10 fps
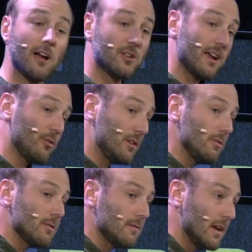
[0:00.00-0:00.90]
Josh
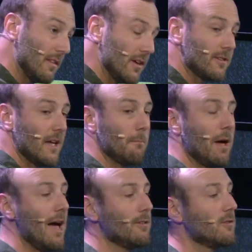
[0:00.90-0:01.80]
actually used this
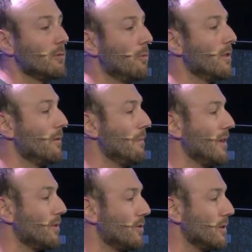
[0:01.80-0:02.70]
same passage in one of the
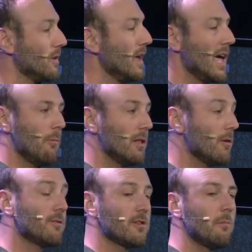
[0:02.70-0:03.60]
messages, and
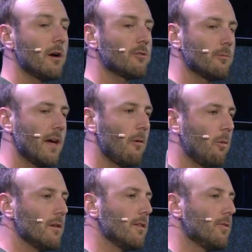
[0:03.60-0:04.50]
we learned so much from
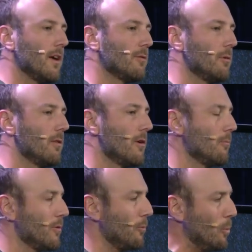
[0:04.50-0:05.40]
that. One of the things we
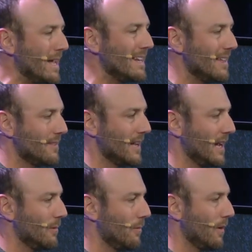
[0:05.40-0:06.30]
learned was when is
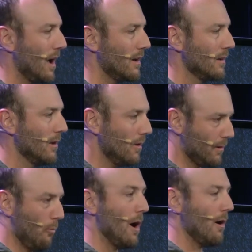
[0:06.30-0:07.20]
the kingdom of God?
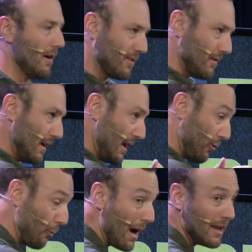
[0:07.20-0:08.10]
Like where? It's,
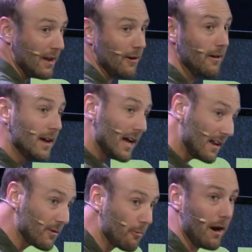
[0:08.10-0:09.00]
it's right here
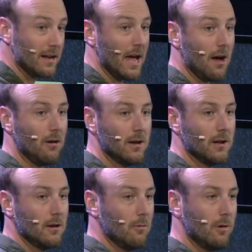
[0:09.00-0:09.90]
and it's right now.
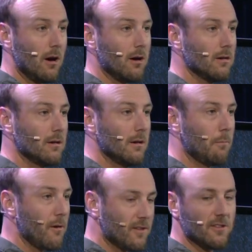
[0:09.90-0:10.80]
We are
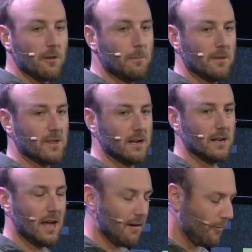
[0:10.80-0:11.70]
participants
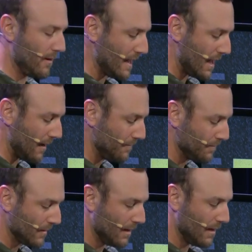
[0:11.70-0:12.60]
in it every day.
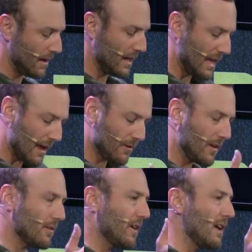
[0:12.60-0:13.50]
Uh,
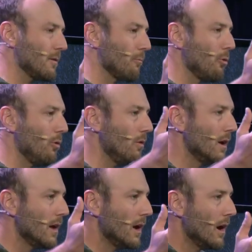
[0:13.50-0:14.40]
yes, his kingdom
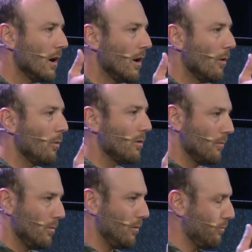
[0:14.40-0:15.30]
rule
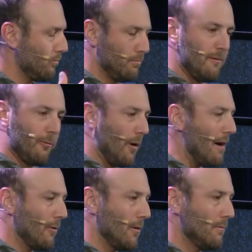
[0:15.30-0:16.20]
will, will be
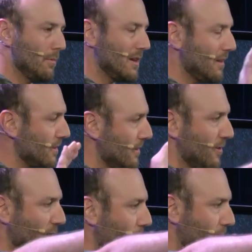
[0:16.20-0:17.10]
forever, but it
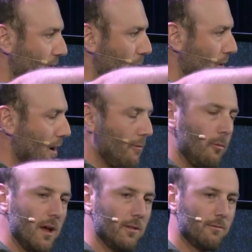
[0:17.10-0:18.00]
doesn't start somewhere
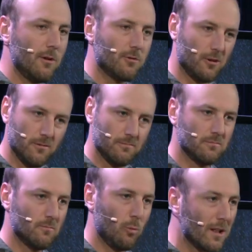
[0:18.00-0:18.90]
off way in the future.
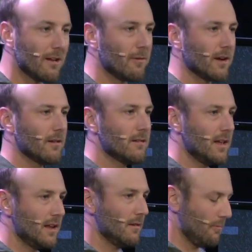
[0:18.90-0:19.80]
We're living
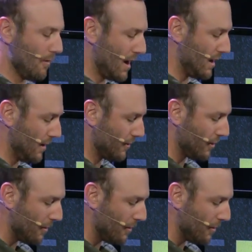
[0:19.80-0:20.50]
in it right here.